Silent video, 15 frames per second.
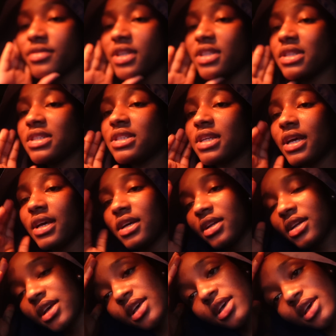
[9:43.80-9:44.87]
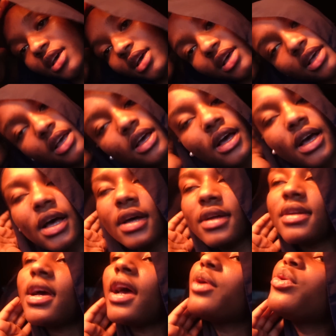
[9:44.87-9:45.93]
Insane.
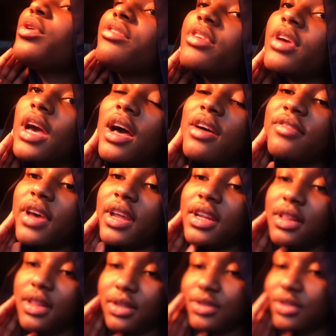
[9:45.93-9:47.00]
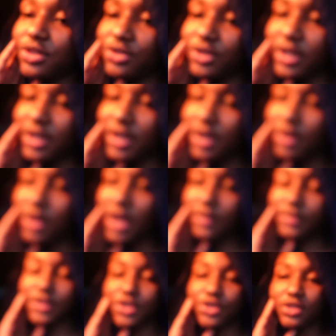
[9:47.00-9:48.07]
And I don't even have anything to drink. I'd
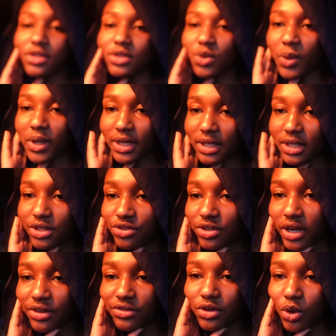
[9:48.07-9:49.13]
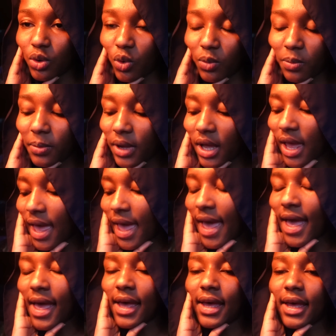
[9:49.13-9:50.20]
have to just quickly drive home
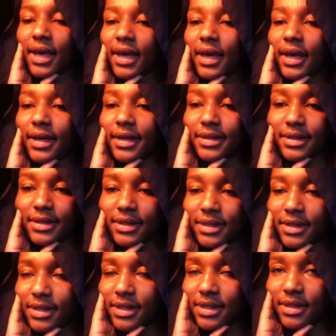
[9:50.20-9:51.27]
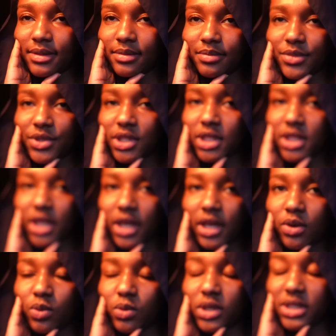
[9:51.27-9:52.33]
and take
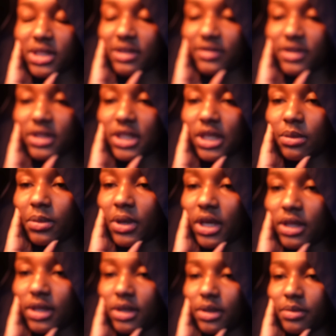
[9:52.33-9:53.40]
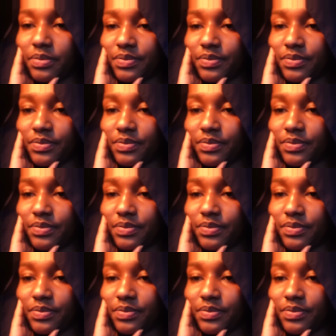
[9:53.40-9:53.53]
whatever they made.